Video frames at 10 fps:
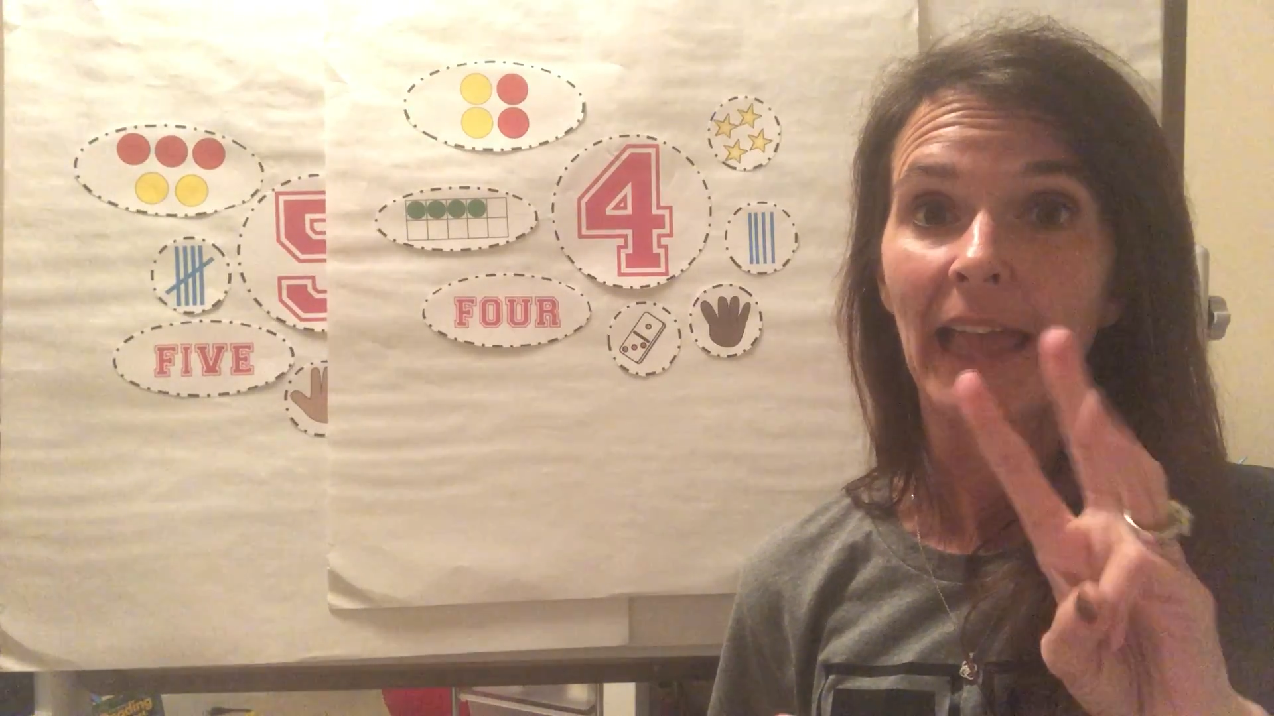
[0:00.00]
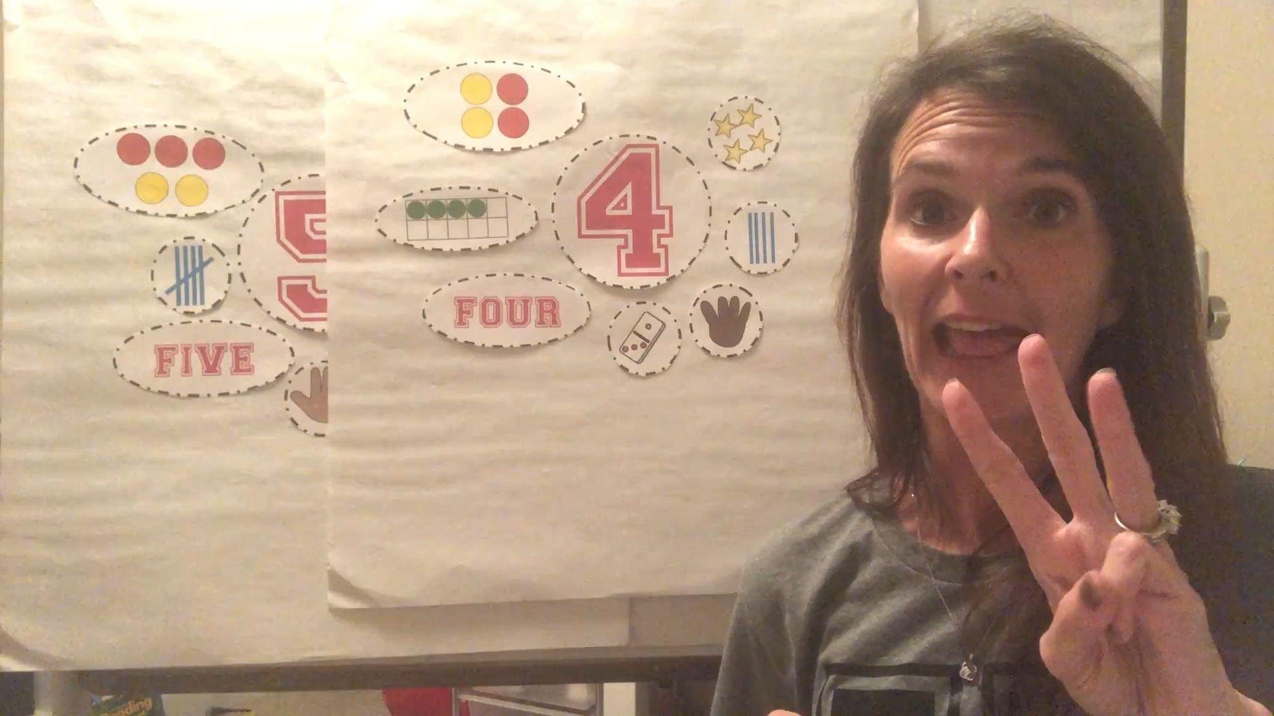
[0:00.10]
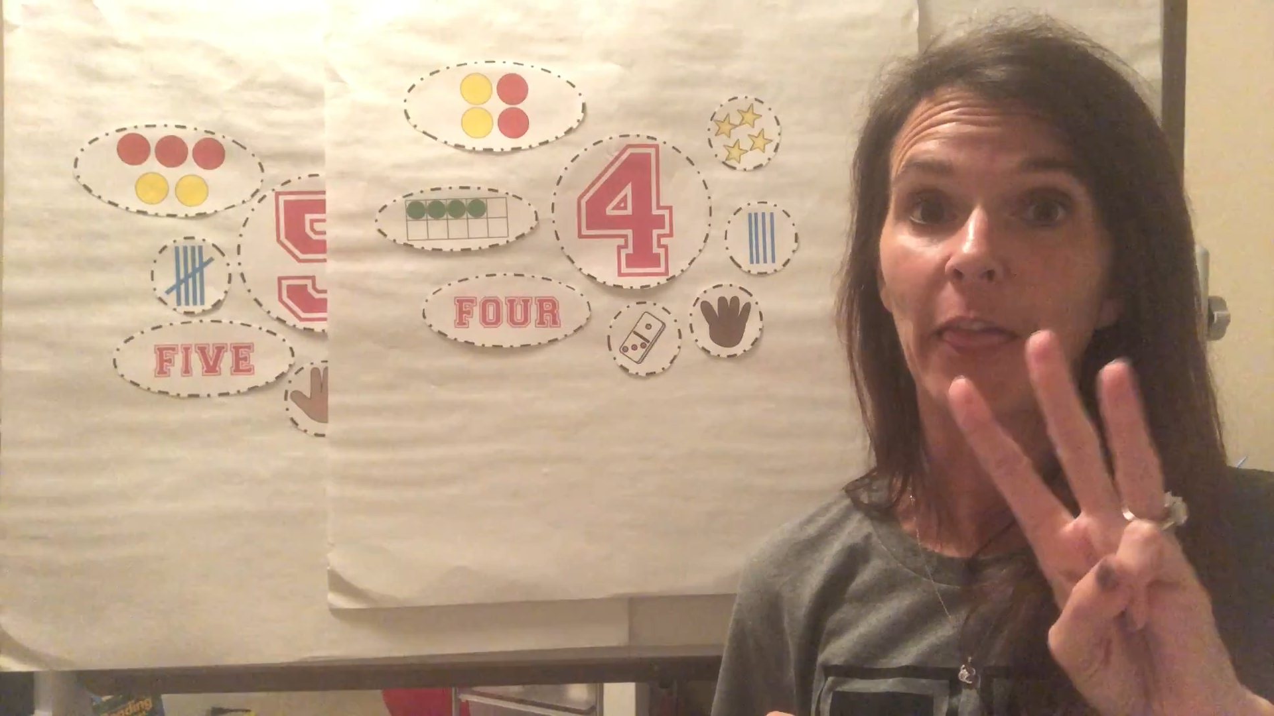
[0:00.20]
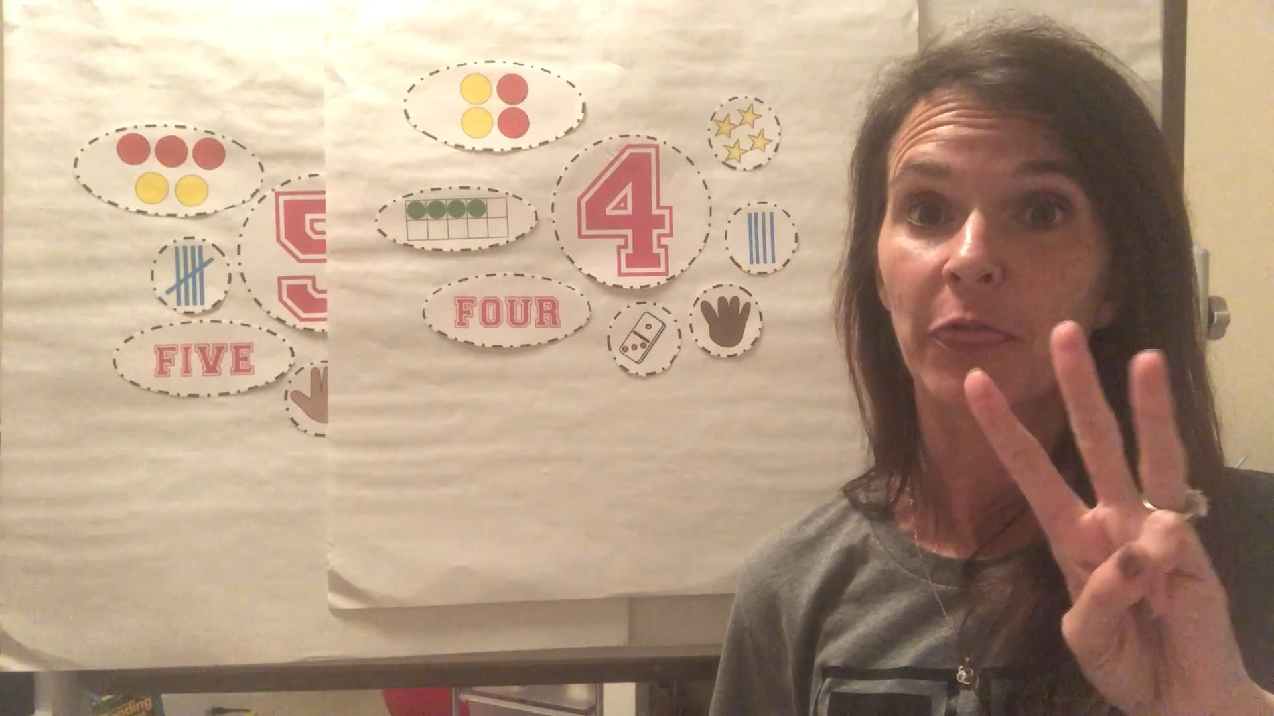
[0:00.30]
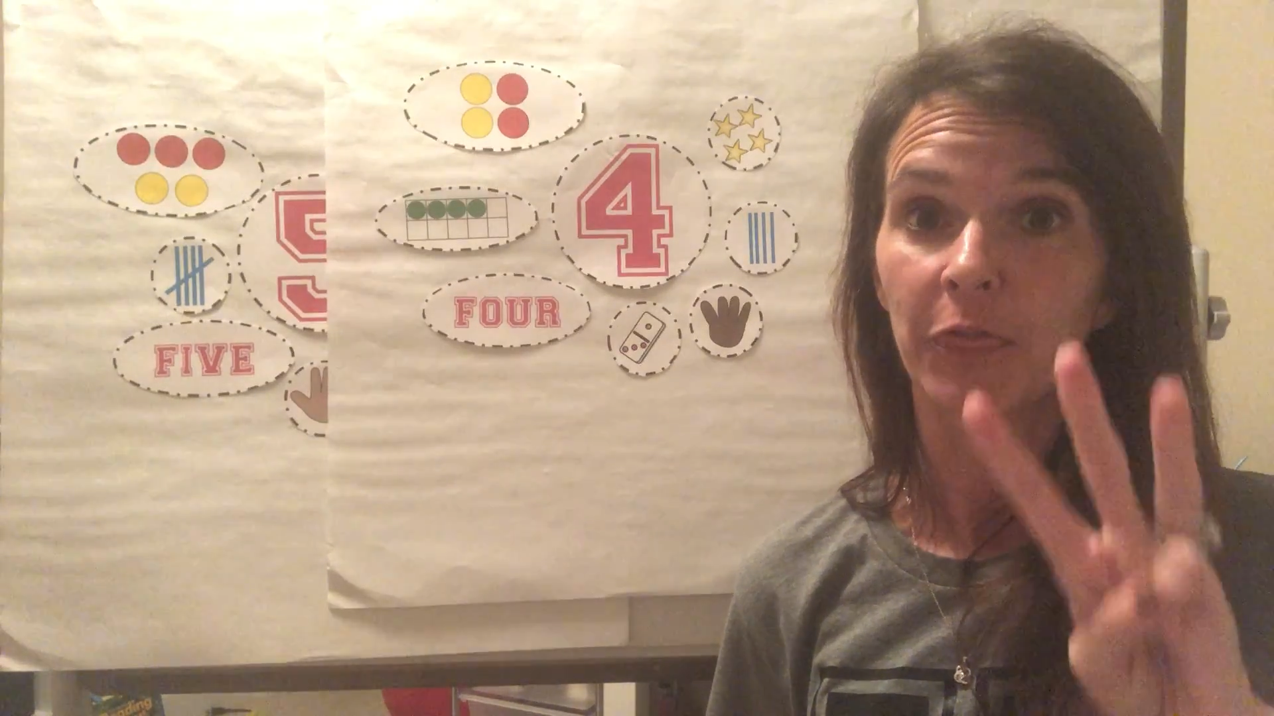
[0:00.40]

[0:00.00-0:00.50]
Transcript: and